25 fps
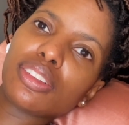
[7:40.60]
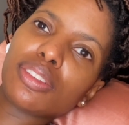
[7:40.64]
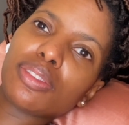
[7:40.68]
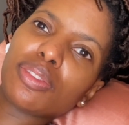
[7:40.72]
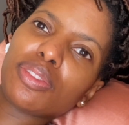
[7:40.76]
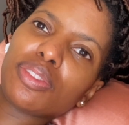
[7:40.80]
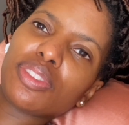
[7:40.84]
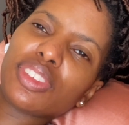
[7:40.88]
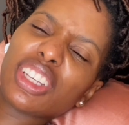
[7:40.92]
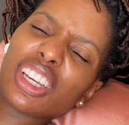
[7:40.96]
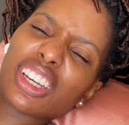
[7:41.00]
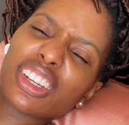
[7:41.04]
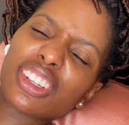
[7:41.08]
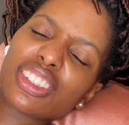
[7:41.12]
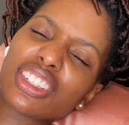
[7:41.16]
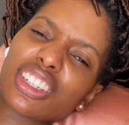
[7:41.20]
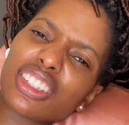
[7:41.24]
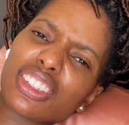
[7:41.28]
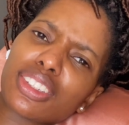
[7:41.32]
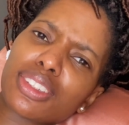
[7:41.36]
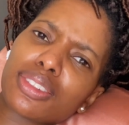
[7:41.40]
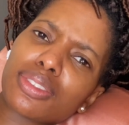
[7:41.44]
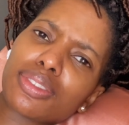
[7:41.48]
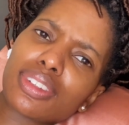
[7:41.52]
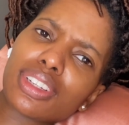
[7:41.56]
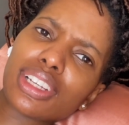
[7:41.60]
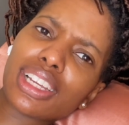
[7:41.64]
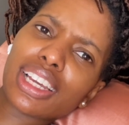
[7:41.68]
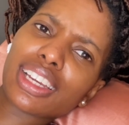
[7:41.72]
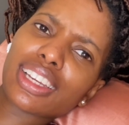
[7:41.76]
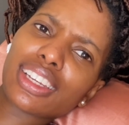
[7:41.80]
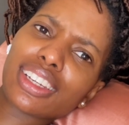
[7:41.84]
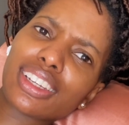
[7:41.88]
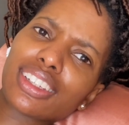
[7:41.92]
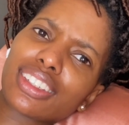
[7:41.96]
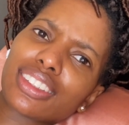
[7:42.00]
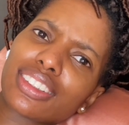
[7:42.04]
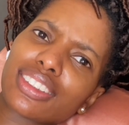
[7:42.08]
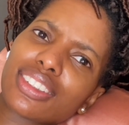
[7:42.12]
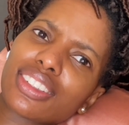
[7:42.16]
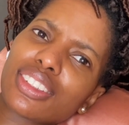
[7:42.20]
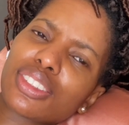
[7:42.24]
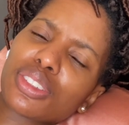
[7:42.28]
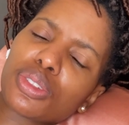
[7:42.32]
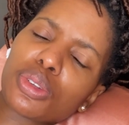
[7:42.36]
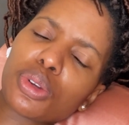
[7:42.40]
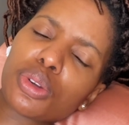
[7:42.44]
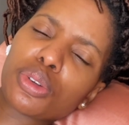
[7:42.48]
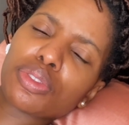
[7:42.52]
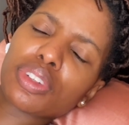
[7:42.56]
Because I just feel like it's
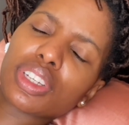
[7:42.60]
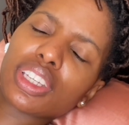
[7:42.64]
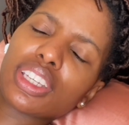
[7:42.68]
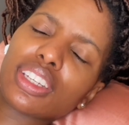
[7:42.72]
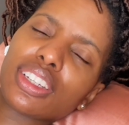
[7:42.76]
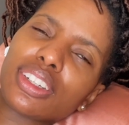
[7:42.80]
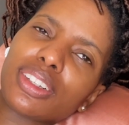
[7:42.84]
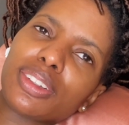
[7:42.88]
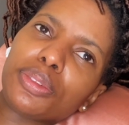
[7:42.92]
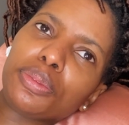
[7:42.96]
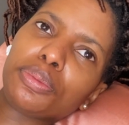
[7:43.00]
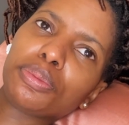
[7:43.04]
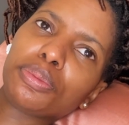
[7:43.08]
just overkill.